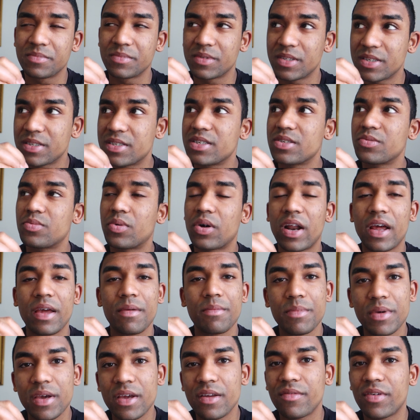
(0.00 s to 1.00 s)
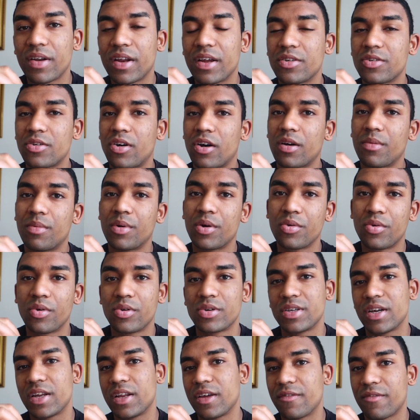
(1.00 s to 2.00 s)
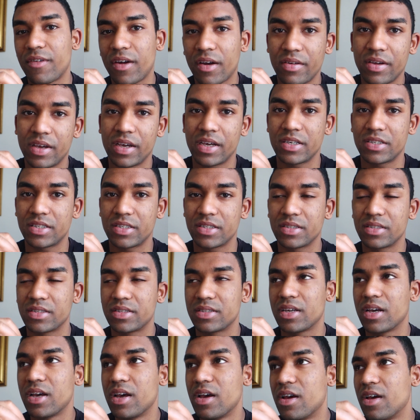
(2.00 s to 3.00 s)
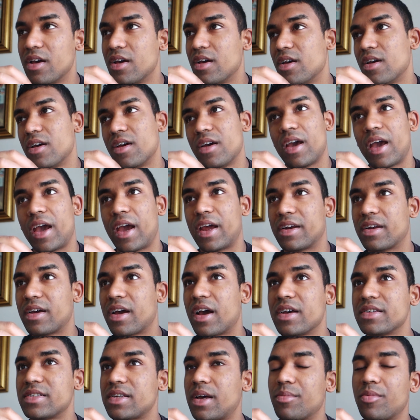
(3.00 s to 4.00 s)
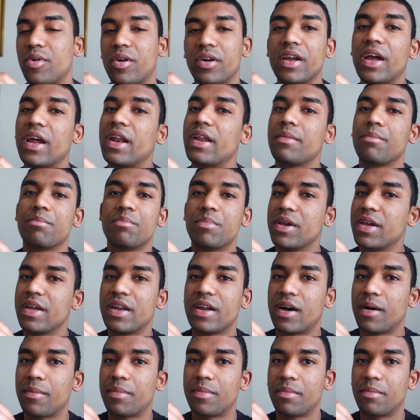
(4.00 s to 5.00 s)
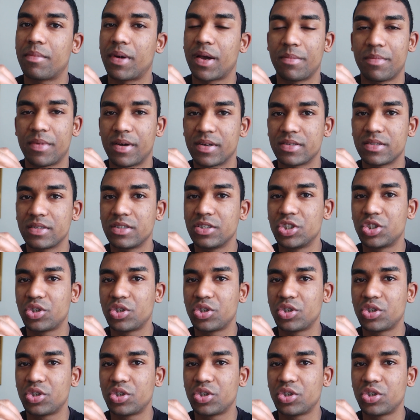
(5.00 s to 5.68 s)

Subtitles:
This is what I mean when I talk about rotating variations. And guys, I'm not getting beat up. My muscle